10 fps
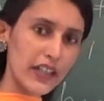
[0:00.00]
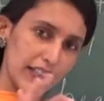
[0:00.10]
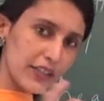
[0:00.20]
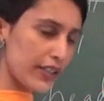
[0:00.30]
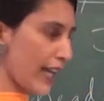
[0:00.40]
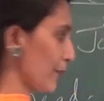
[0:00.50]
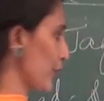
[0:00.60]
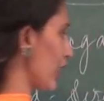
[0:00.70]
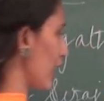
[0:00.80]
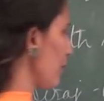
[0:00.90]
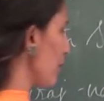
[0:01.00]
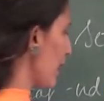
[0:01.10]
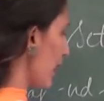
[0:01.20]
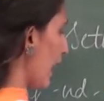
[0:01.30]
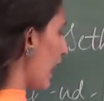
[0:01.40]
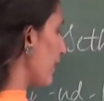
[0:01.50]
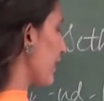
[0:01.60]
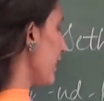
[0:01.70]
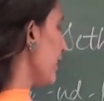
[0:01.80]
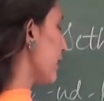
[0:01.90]
tried to capture him
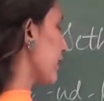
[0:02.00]
and they